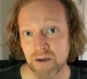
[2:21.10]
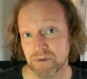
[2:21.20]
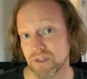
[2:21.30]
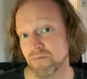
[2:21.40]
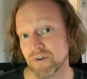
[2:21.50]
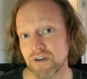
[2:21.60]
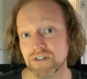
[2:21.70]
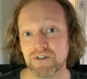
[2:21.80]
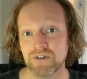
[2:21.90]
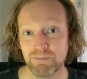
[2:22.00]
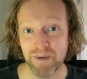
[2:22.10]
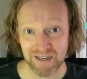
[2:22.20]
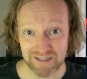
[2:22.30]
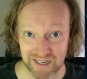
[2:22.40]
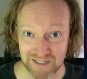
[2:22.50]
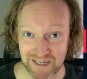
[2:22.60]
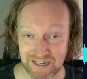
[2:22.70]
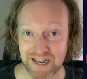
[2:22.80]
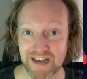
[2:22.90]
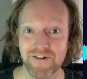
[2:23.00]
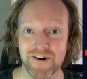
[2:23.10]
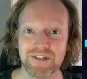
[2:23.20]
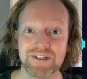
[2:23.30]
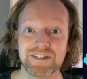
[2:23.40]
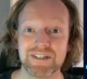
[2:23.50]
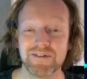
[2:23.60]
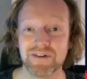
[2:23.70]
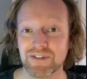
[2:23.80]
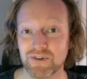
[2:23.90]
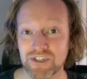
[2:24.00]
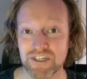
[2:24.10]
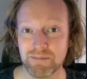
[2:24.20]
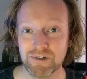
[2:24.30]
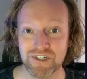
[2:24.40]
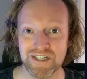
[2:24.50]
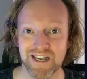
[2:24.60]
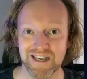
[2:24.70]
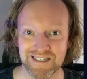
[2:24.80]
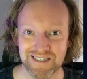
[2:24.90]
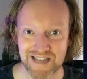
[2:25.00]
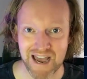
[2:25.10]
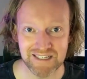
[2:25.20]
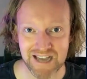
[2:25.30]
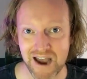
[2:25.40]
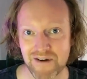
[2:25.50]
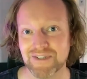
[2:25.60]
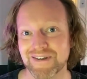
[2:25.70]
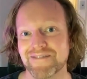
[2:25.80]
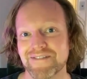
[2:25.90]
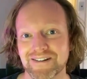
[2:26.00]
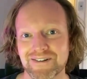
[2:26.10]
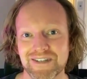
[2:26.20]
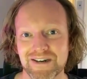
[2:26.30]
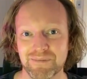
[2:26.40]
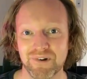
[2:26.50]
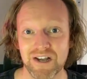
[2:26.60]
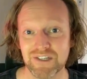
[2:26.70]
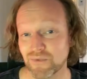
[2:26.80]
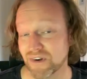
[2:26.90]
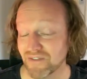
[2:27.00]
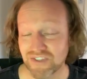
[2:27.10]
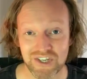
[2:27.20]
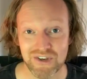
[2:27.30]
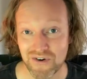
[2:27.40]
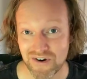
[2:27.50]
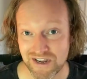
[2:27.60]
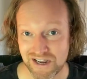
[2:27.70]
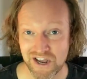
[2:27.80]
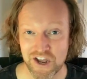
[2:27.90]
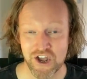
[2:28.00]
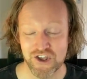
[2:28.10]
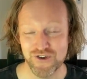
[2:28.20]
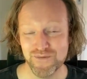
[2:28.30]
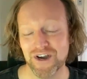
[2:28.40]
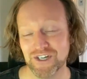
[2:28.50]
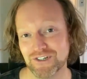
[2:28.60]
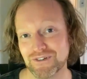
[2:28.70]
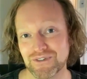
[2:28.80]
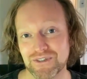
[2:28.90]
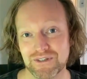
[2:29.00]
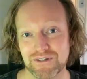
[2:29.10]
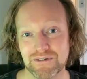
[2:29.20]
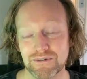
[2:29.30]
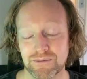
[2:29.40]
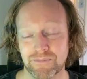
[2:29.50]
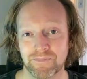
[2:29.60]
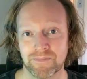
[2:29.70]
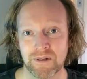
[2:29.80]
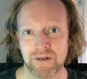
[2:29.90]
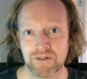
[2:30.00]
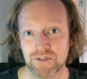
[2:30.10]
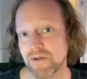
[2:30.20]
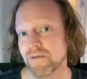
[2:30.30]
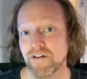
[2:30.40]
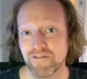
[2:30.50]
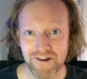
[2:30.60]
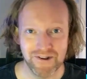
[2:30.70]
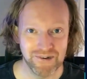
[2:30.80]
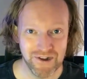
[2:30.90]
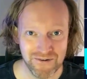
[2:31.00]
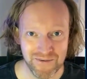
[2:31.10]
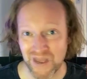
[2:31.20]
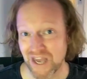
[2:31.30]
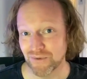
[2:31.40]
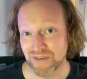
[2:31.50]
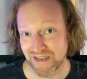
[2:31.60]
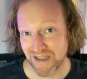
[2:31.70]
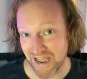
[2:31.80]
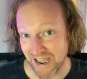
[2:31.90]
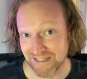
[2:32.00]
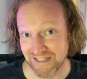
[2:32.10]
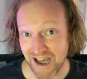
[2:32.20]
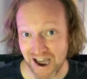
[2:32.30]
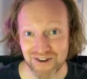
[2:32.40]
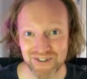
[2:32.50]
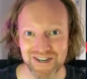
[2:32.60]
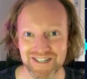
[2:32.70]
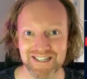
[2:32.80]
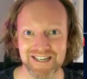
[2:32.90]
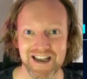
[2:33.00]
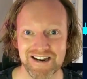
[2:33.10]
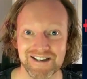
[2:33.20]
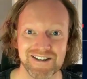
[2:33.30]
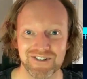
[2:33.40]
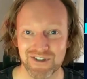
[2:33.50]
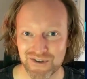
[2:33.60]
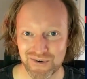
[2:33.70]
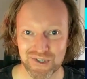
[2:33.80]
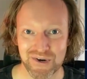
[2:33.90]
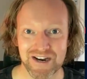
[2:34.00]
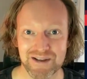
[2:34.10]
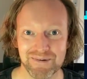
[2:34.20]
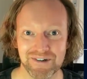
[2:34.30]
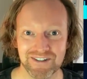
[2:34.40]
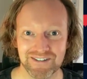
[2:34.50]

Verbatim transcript: But then we're going to use backtesting later on in the series to establish the exact R S I values that apply to whatever security you might choose to use. So follow along as we add the R S I indicator to your trading bot.